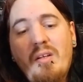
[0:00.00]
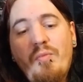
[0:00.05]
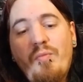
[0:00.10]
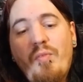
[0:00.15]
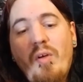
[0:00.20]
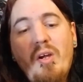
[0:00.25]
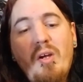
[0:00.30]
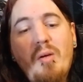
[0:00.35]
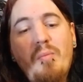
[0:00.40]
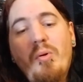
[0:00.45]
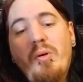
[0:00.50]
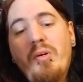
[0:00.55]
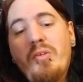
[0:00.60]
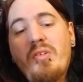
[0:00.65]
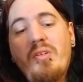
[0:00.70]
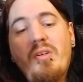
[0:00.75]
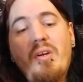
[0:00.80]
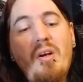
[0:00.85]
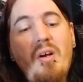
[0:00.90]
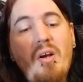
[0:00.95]
Fire Burns
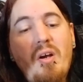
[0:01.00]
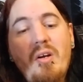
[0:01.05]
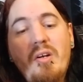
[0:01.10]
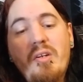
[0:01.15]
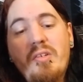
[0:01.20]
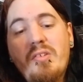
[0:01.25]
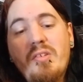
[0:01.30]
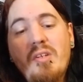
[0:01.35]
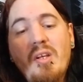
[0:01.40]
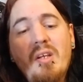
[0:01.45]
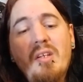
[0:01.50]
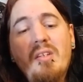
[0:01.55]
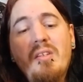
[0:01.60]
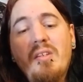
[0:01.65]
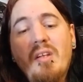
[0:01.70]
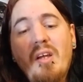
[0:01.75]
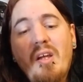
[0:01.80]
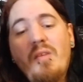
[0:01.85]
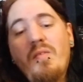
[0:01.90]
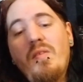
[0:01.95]
on Our Hearts,
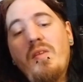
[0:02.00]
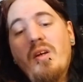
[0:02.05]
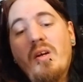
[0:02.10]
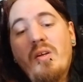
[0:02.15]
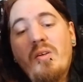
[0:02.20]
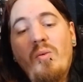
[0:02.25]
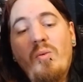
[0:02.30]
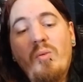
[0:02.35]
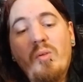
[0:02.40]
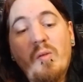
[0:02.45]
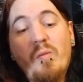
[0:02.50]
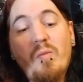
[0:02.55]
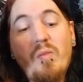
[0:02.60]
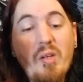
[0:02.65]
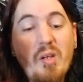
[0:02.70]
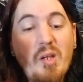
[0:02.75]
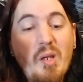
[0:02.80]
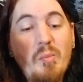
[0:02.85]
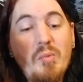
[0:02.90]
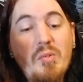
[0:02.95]
Night of the Unholy
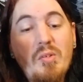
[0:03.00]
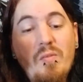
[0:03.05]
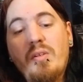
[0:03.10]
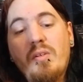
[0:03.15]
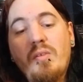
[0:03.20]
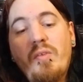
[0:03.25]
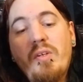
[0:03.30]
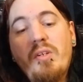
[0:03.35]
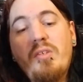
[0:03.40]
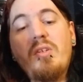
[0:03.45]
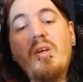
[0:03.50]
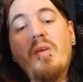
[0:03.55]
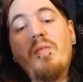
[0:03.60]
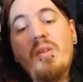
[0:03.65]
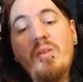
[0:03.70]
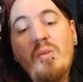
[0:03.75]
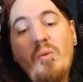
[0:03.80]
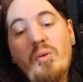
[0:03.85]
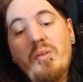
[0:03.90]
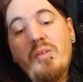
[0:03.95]
Flames, Fist of the
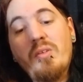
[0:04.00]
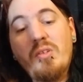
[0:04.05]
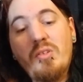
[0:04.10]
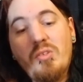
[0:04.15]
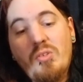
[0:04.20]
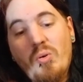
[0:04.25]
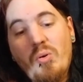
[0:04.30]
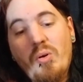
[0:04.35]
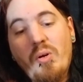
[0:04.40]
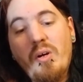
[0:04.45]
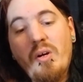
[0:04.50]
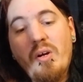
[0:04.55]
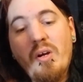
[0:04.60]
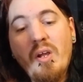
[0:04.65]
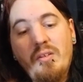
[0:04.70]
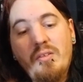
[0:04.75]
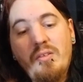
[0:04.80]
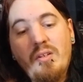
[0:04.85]
Northern Destroyer,